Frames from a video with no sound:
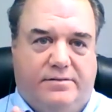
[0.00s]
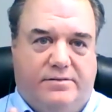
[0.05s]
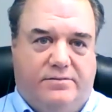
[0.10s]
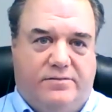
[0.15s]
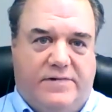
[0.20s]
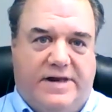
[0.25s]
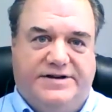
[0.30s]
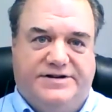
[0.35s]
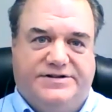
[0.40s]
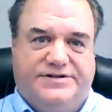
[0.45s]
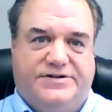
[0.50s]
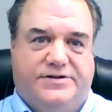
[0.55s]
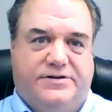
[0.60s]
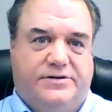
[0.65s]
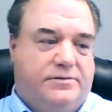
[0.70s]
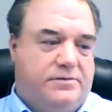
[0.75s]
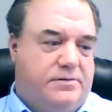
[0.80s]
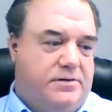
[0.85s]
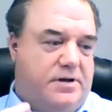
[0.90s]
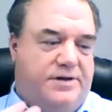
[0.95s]

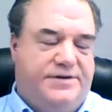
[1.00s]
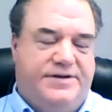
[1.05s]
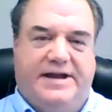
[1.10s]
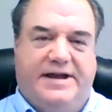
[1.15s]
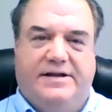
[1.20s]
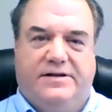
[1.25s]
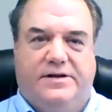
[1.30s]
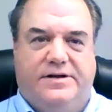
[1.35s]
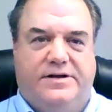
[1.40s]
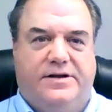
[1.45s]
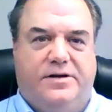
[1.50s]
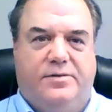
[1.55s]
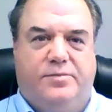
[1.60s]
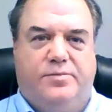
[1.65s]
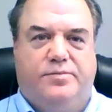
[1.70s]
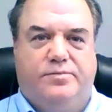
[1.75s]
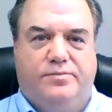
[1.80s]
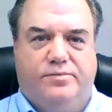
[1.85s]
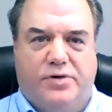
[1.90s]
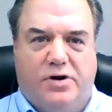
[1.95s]
register. I'll take a look at your
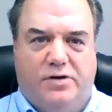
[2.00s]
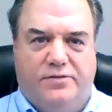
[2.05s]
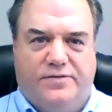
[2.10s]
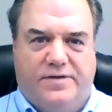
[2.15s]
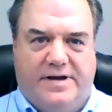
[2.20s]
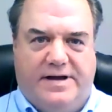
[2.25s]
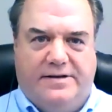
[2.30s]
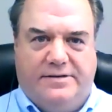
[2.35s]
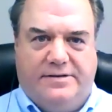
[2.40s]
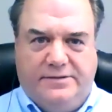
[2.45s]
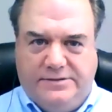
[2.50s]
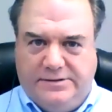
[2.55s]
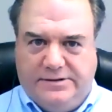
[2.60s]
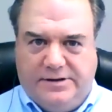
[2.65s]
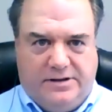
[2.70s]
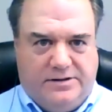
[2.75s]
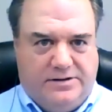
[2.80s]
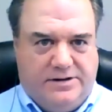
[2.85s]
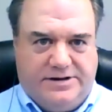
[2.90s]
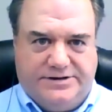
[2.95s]
profile.
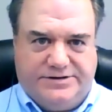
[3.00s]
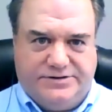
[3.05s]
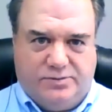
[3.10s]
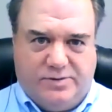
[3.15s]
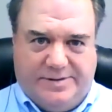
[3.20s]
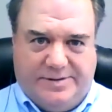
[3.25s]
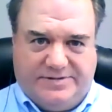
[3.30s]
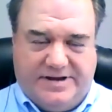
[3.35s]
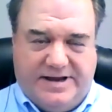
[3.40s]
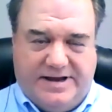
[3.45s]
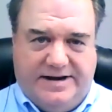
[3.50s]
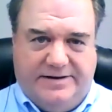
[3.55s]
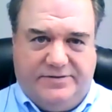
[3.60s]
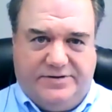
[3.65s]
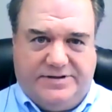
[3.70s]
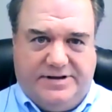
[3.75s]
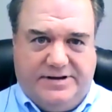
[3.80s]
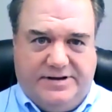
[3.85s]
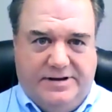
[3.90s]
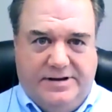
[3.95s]
I'll look at your website and
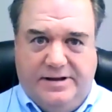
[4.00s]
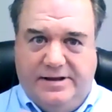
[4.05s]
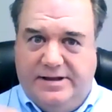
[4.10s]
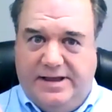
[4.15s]
everything.